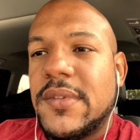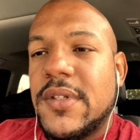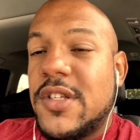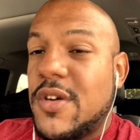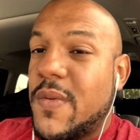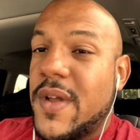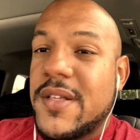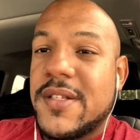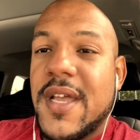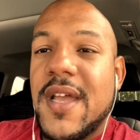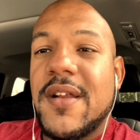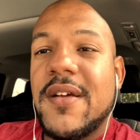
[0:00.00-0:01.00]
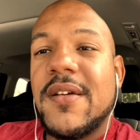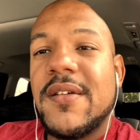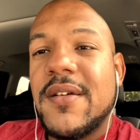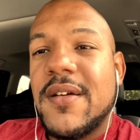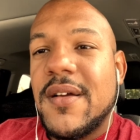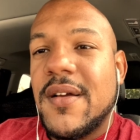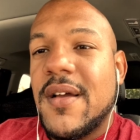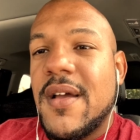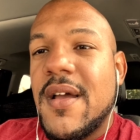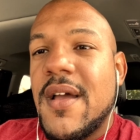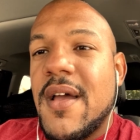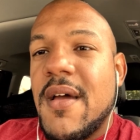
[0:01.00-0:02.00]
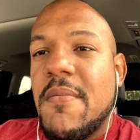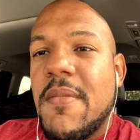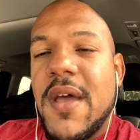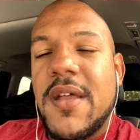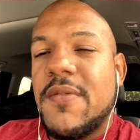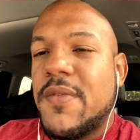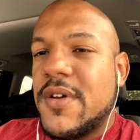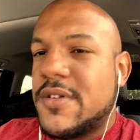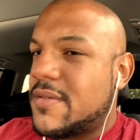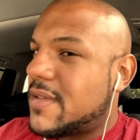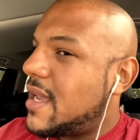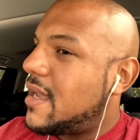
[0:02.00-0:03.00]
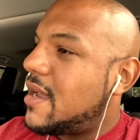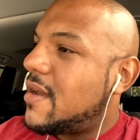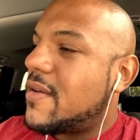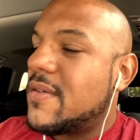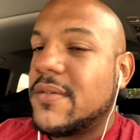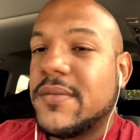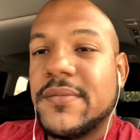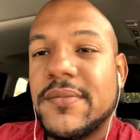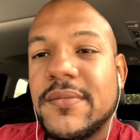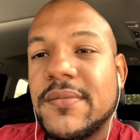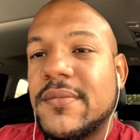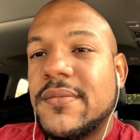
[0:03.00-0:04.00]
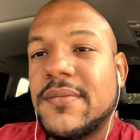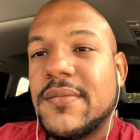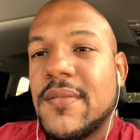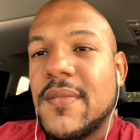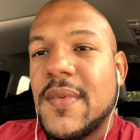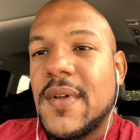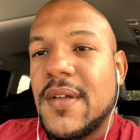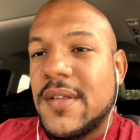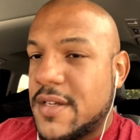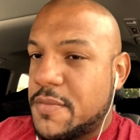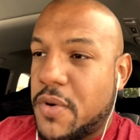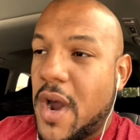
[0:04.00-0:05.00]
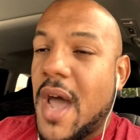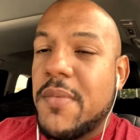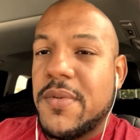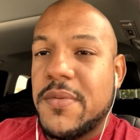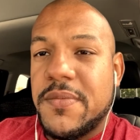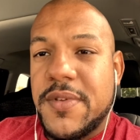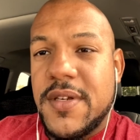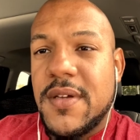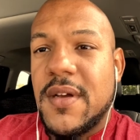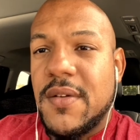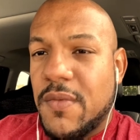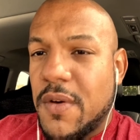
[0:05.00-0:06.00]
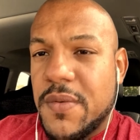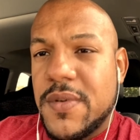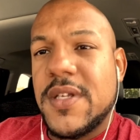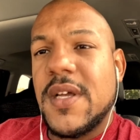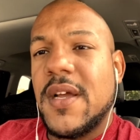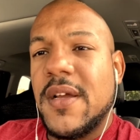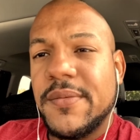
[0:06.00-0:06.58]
2 weeks later, my inner voice was like, yo, there's problems in River City.